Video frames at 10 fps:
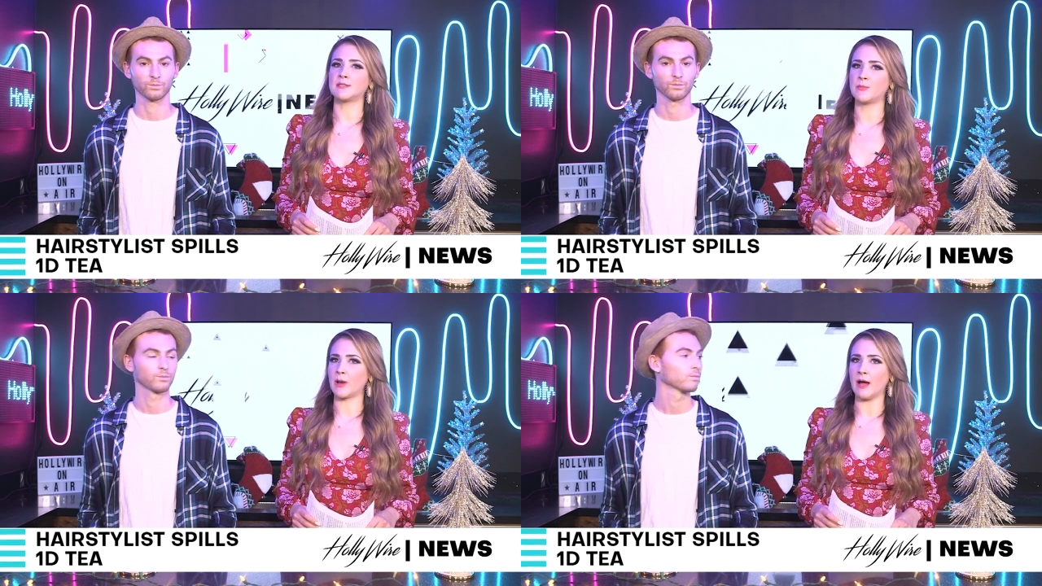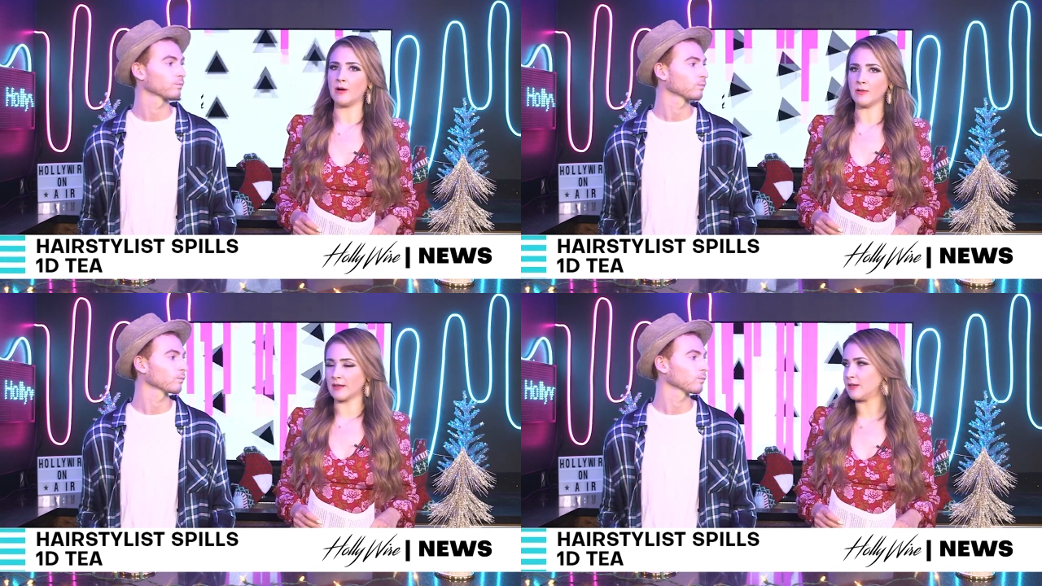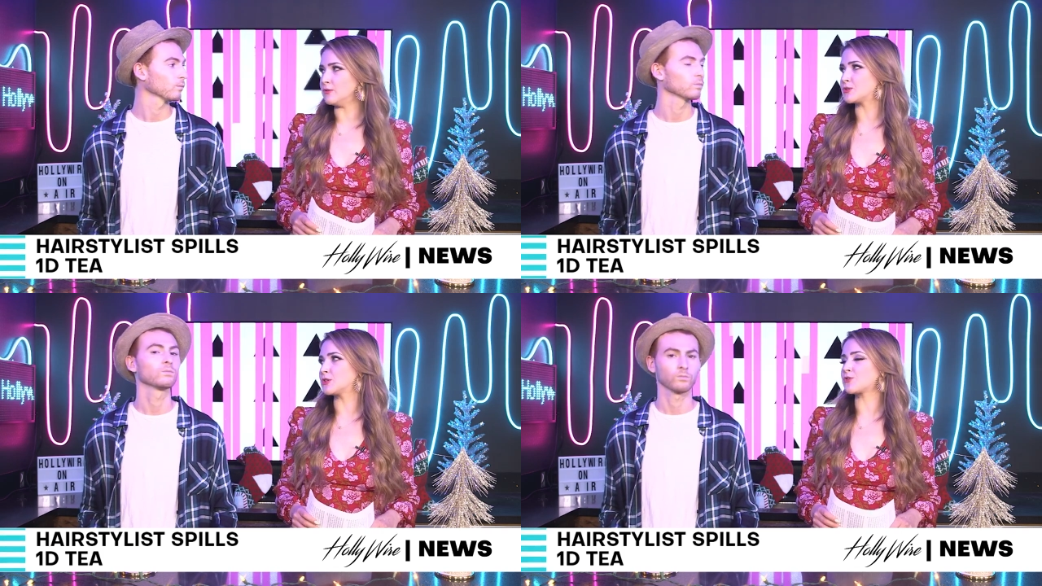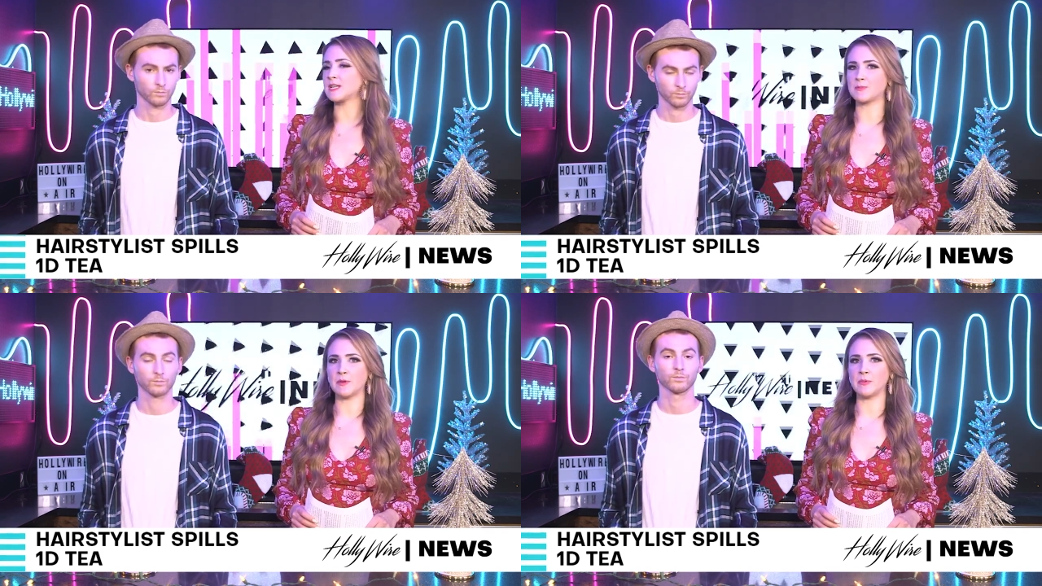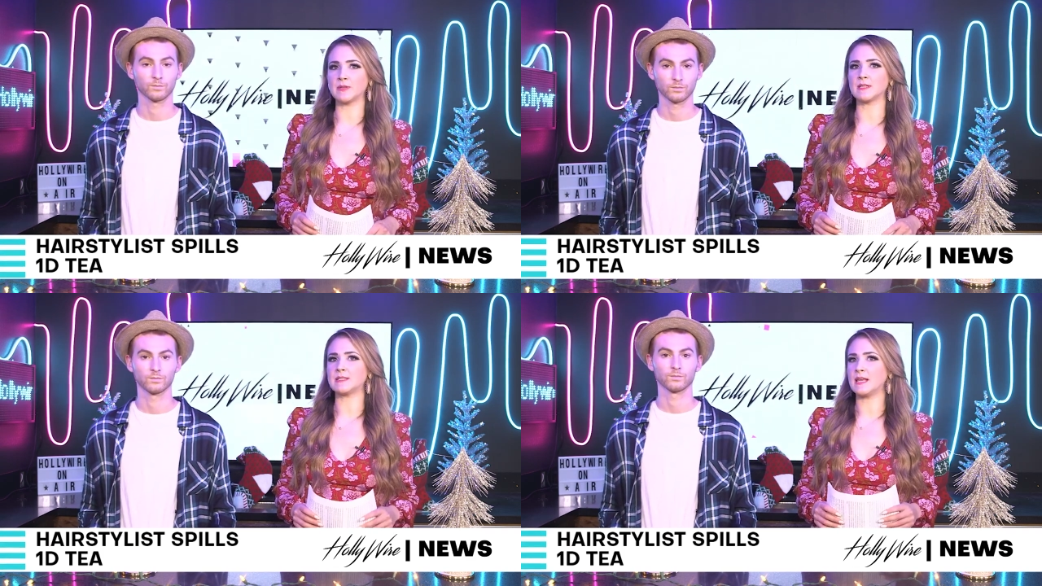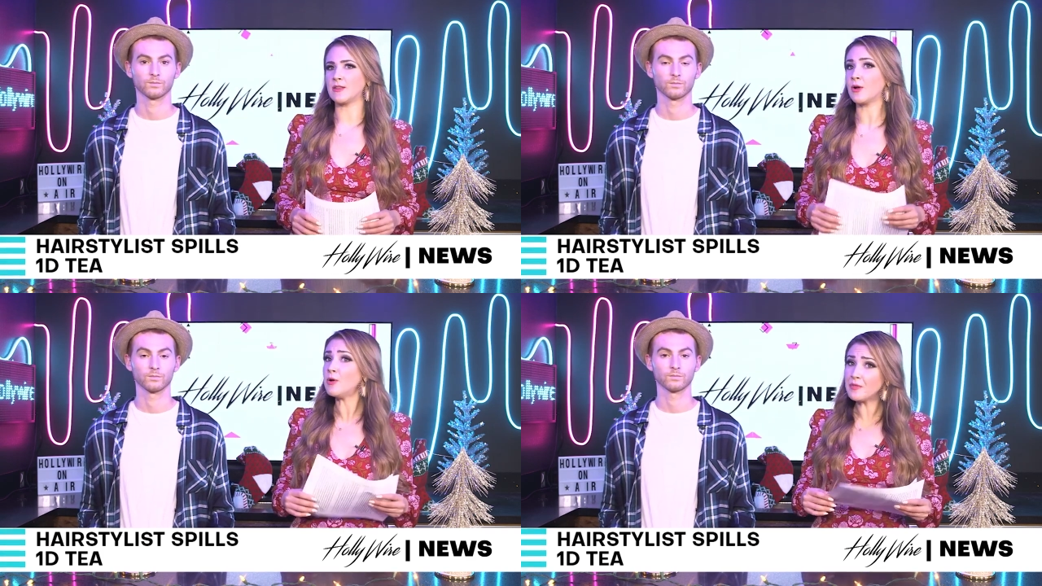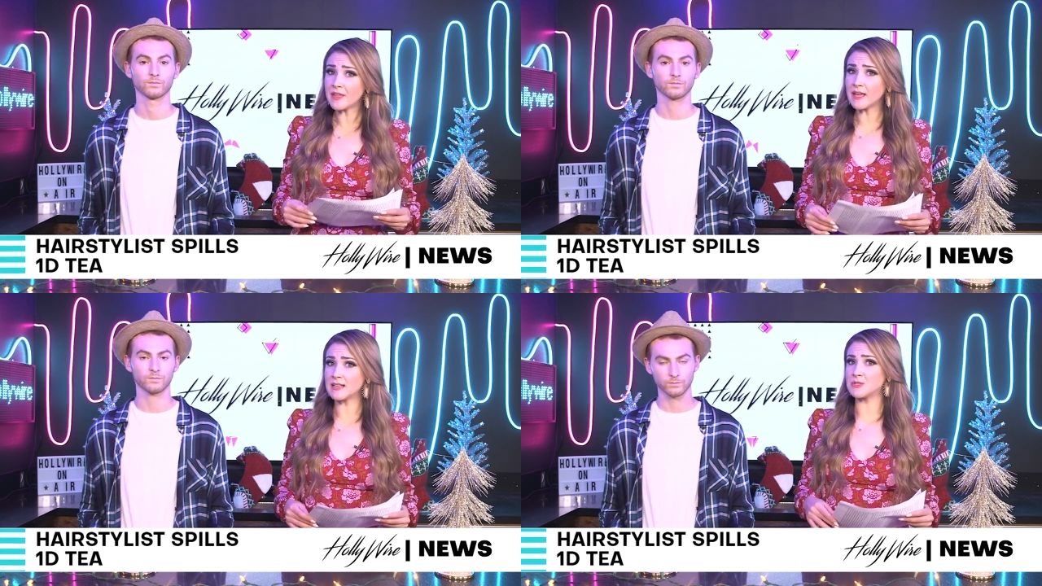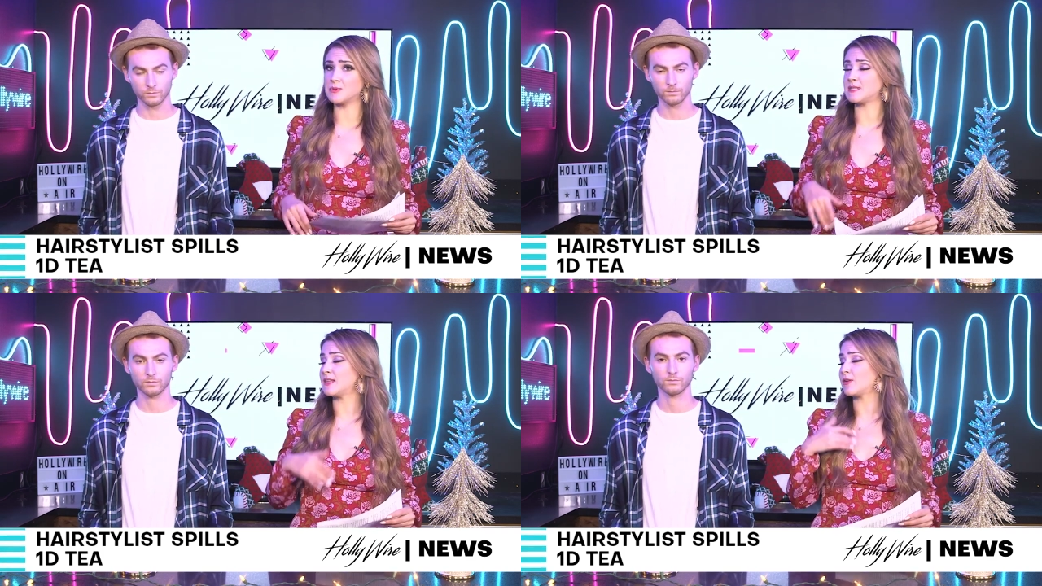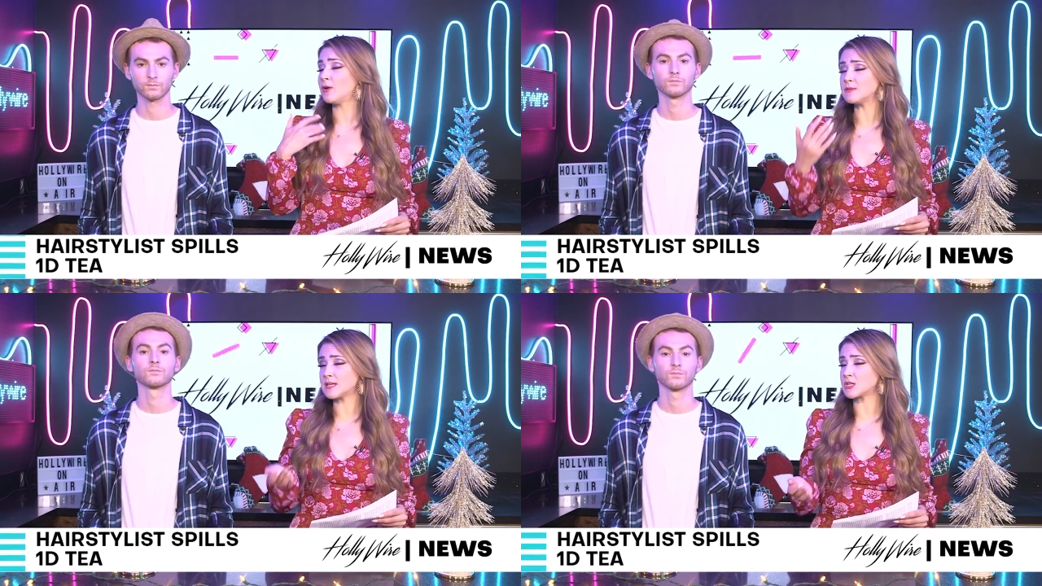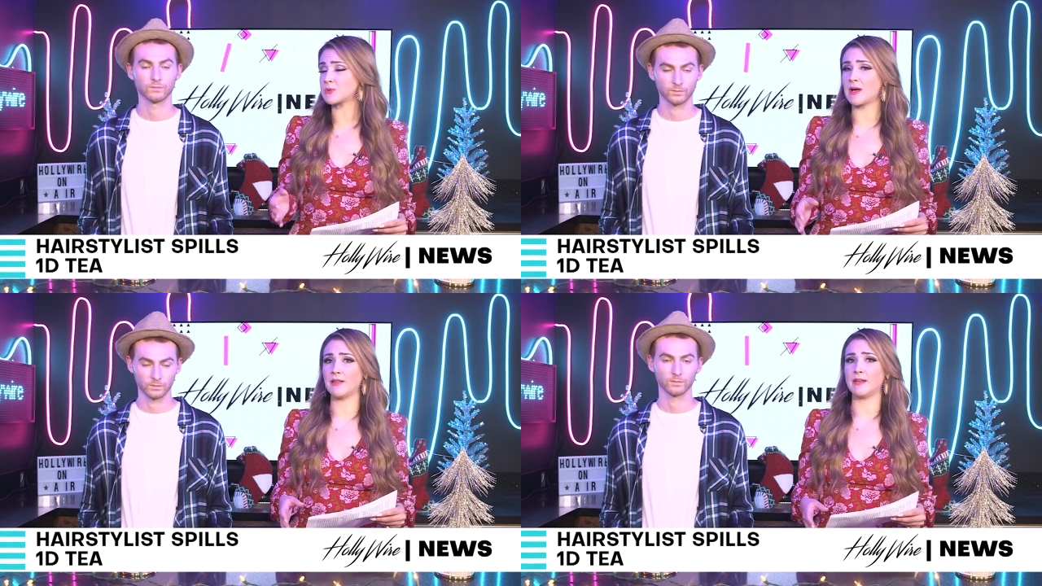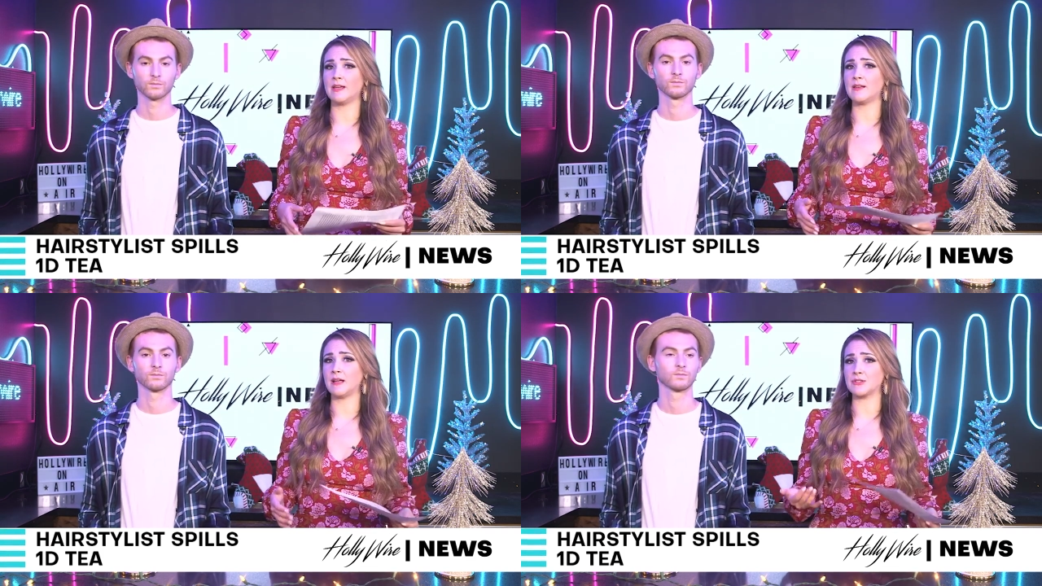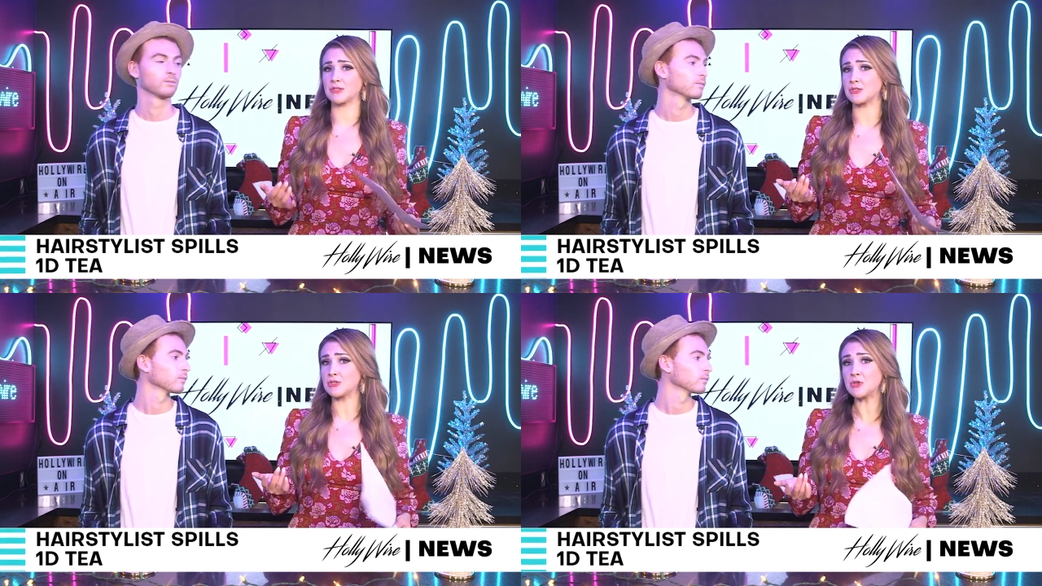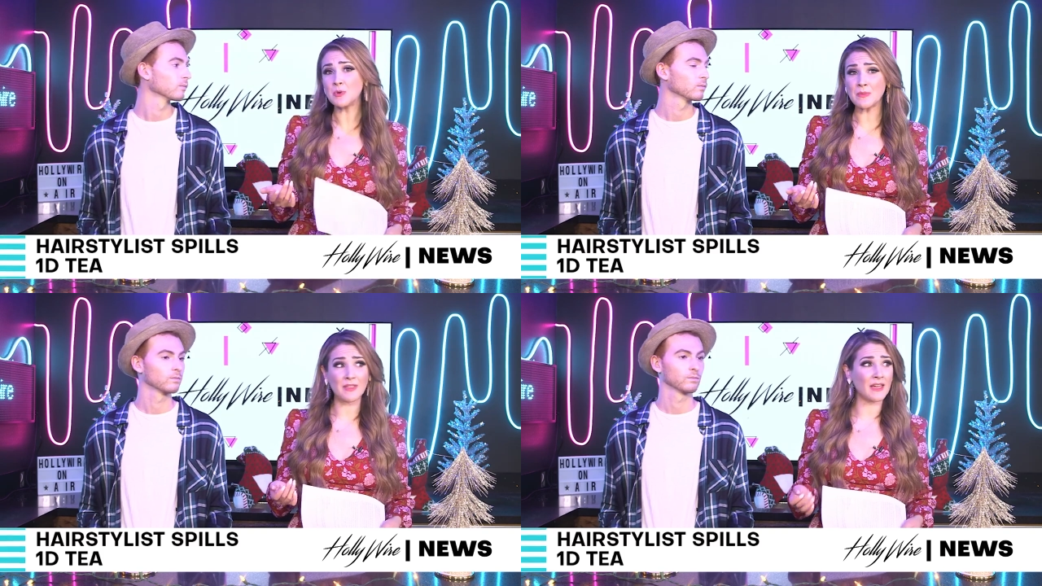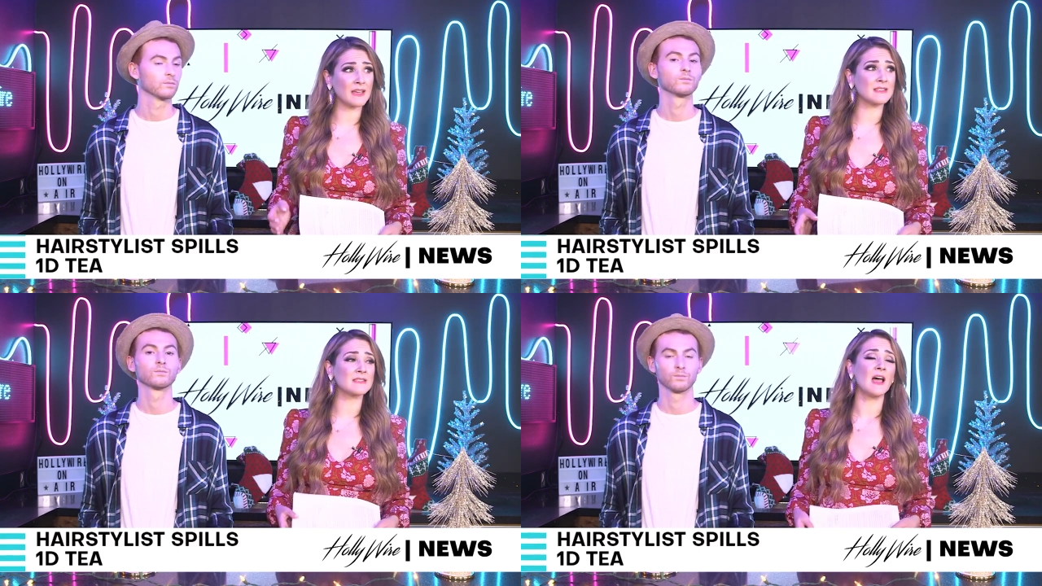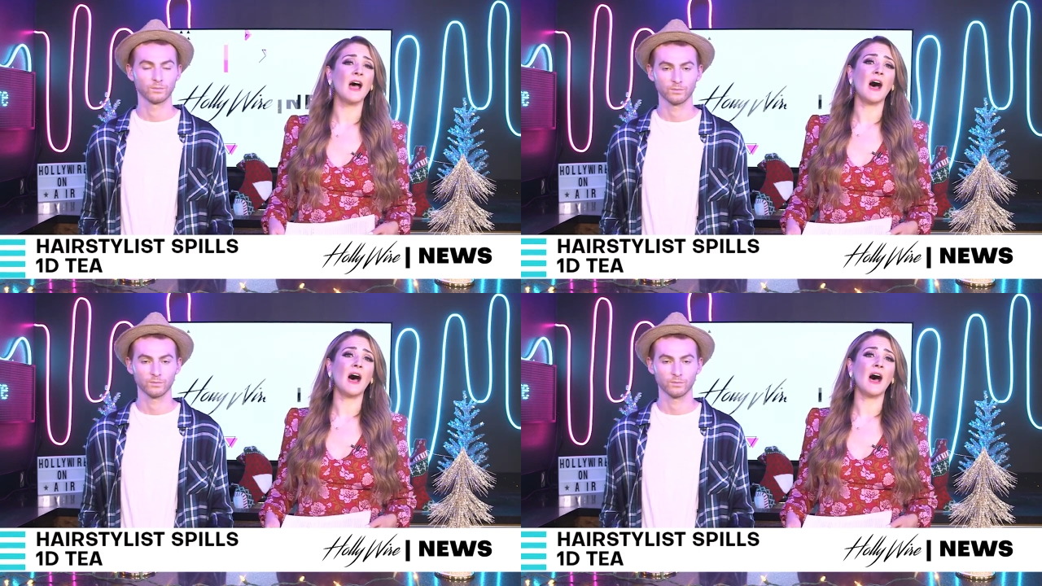Speaker 1: someone out. Like, you should trust people to say their own thing and to say their own sexuality and not just assume things.